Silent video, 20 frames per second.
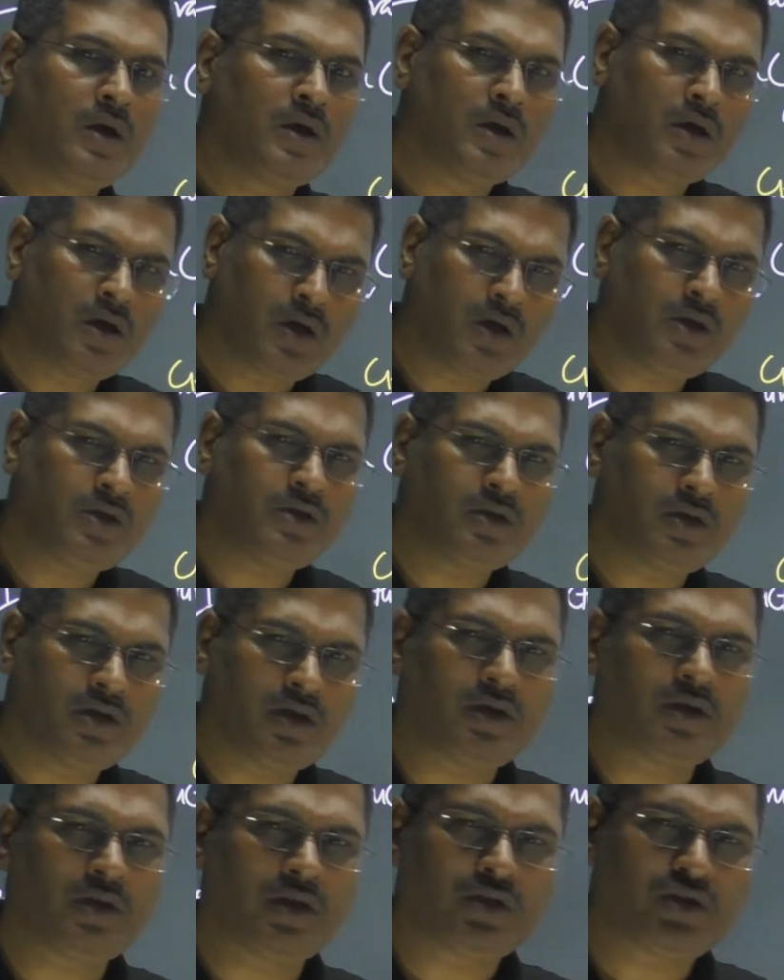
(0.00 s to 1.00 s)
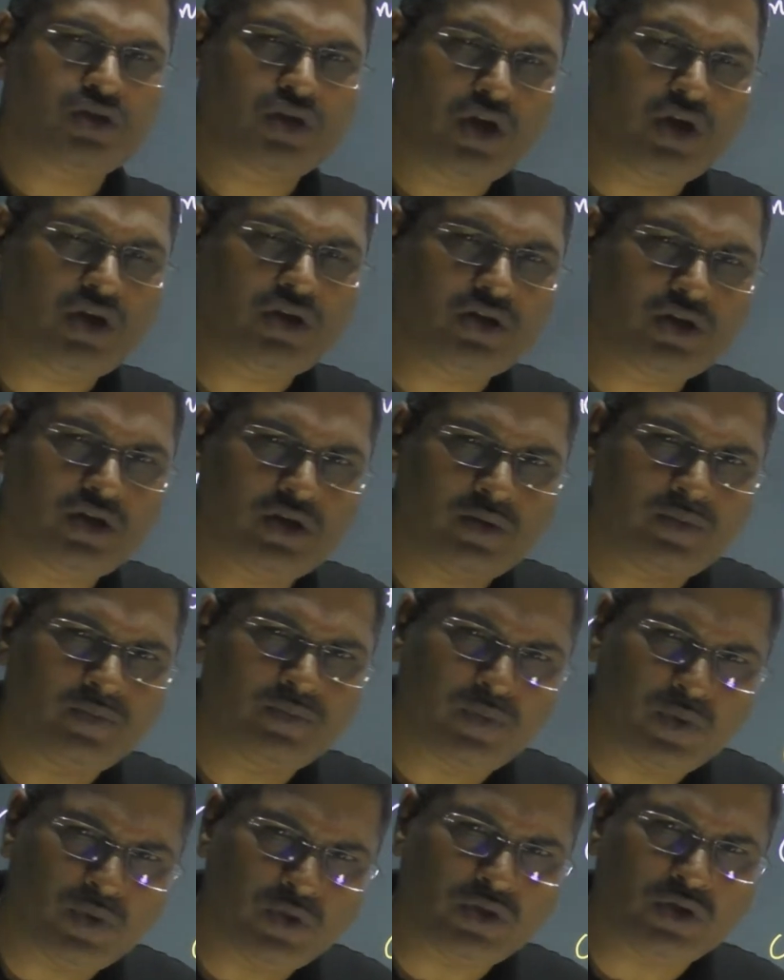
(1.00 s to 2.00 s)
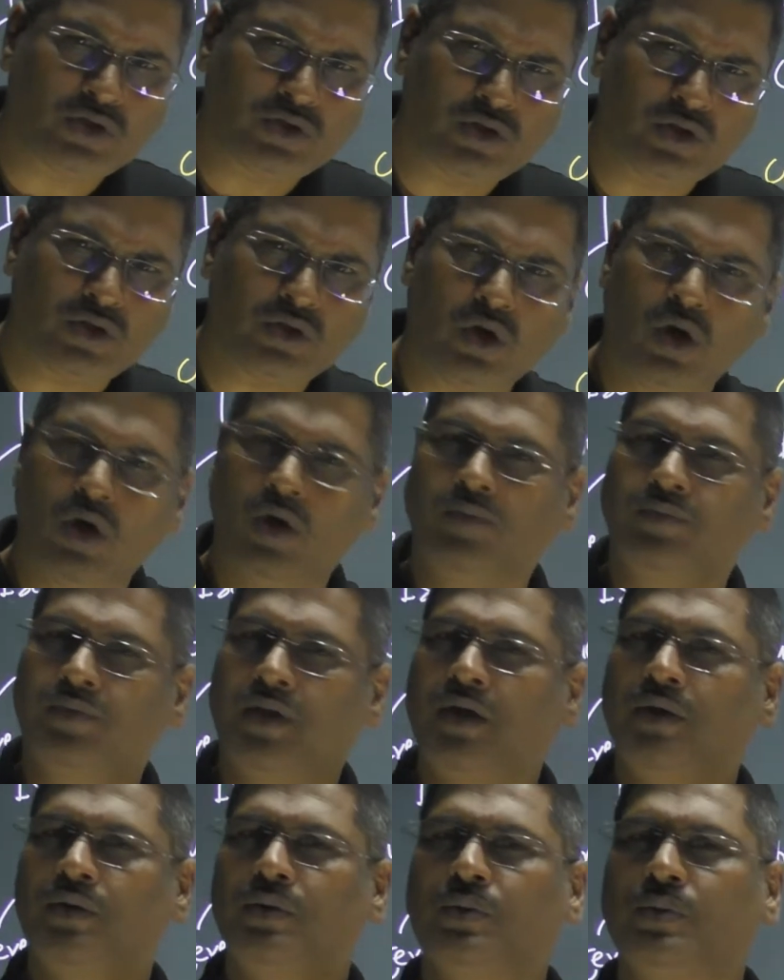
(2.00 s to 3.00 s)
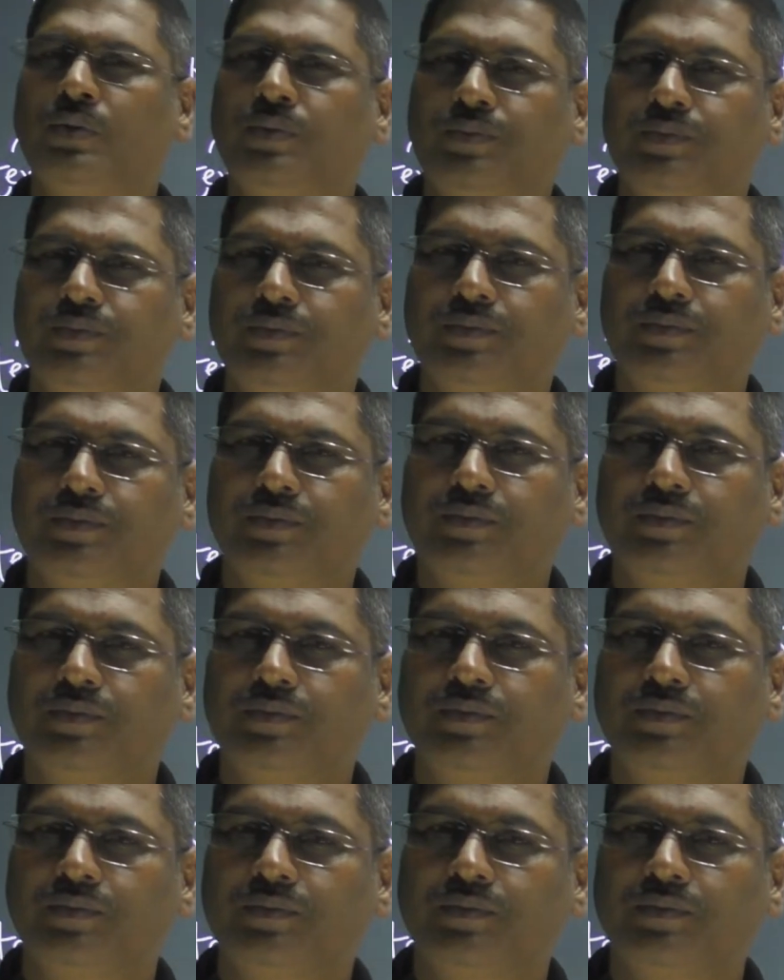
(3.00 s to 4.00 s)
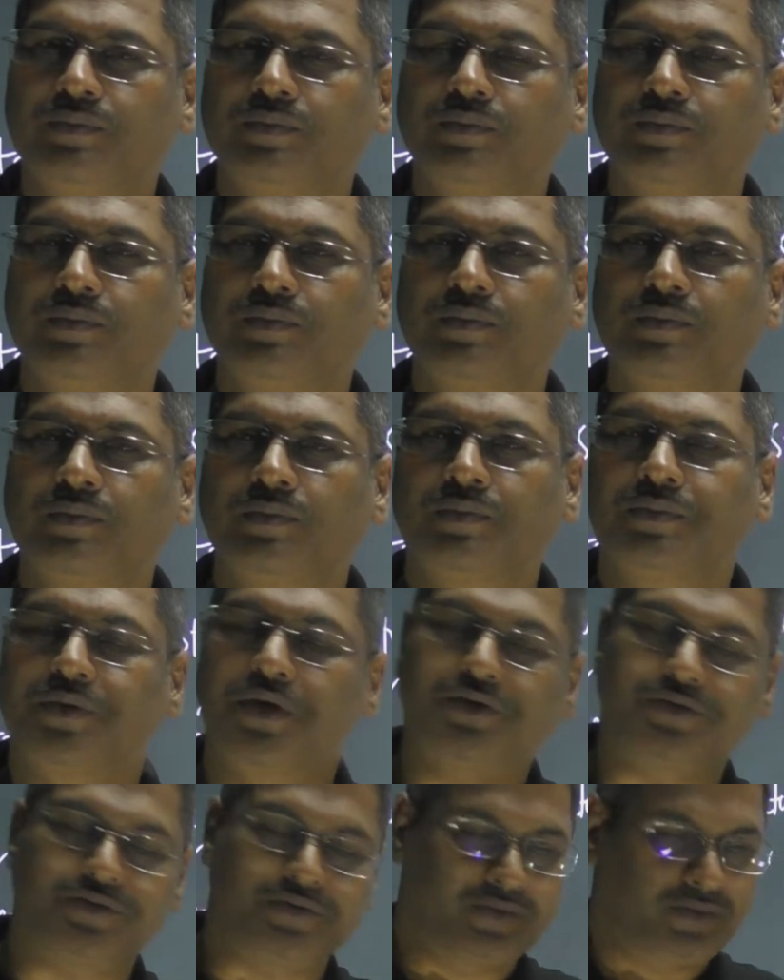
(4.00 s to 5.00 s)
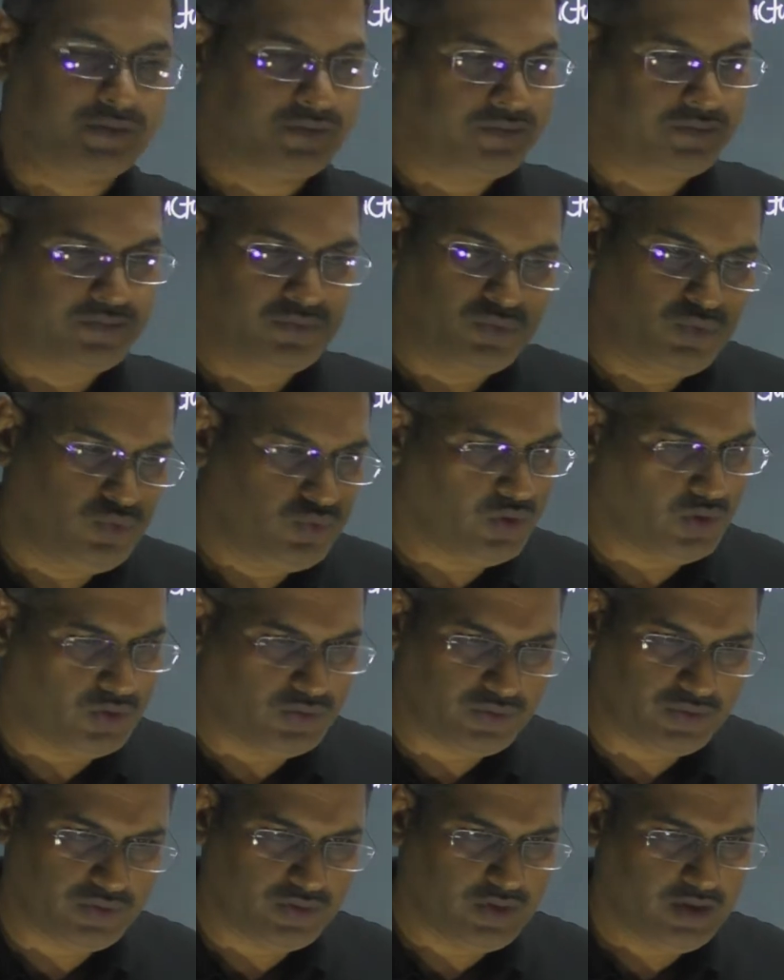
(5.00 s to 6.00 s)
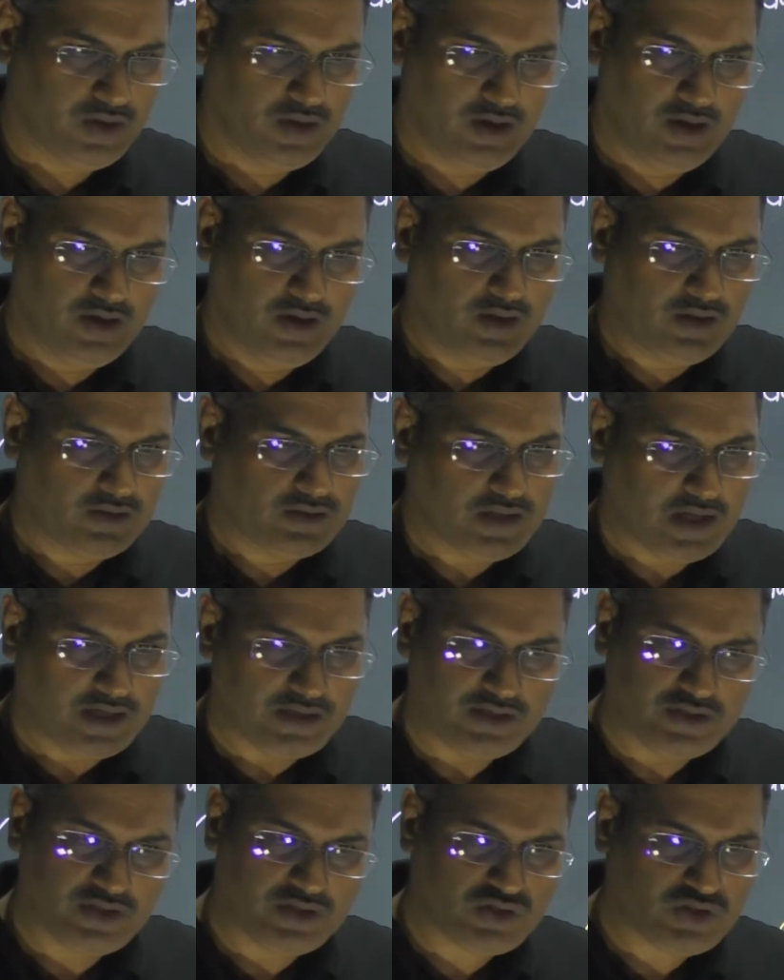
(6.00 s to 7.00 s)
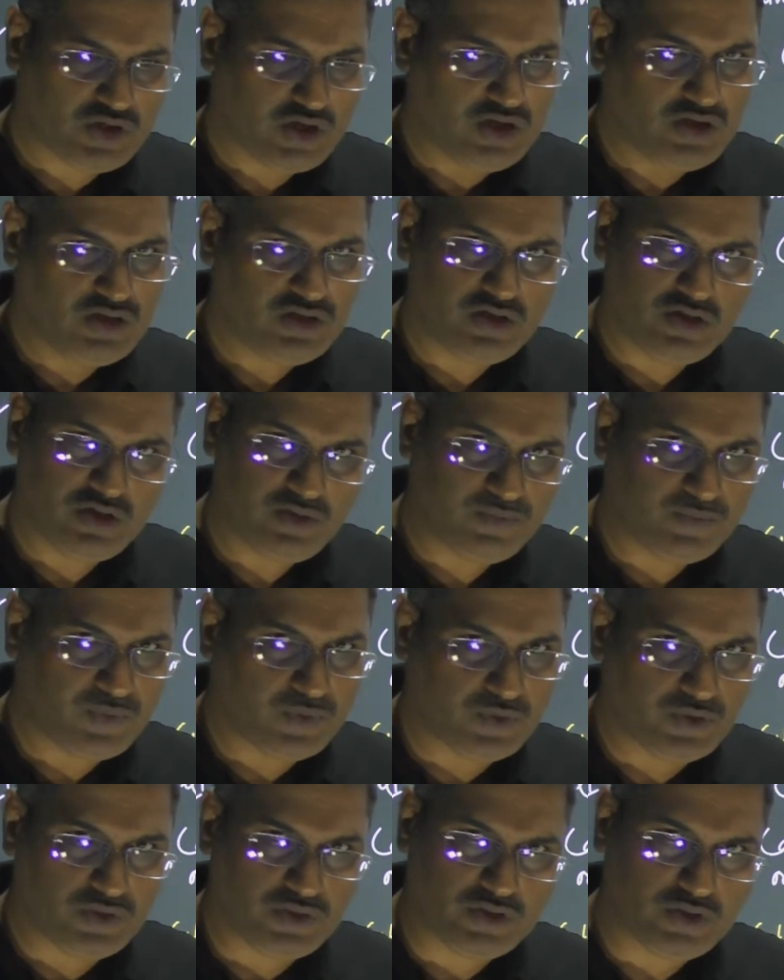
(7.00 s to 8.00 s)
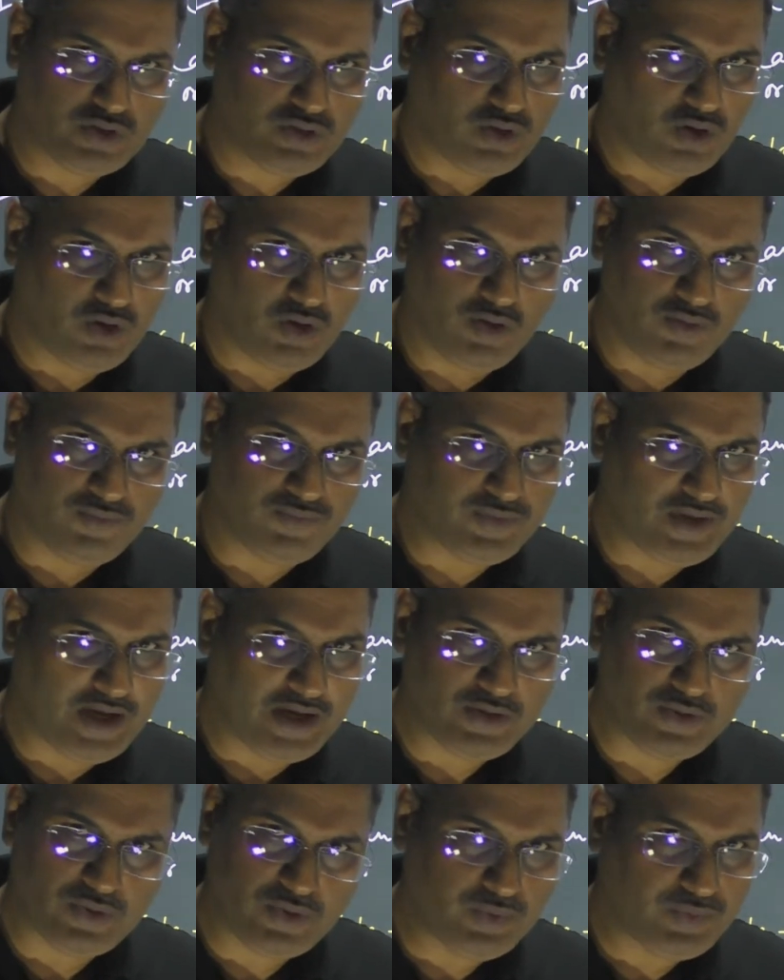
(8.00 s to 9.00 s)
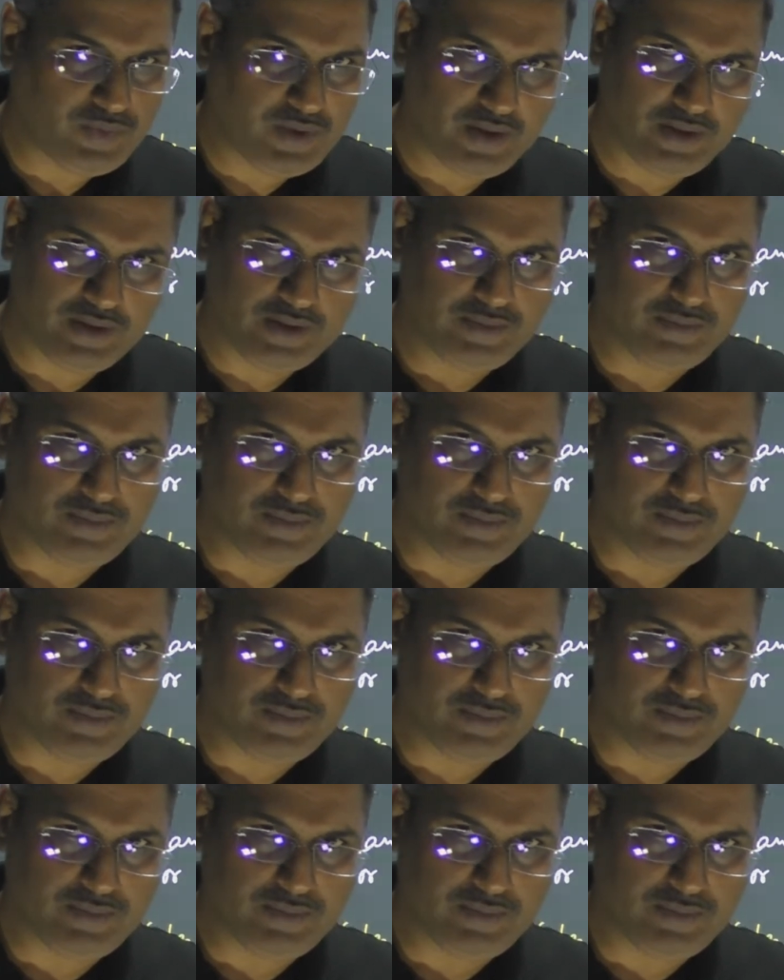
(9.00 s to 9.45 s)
Is it the change in position of that group? Yes, no doubt. That is a change in position of that group only.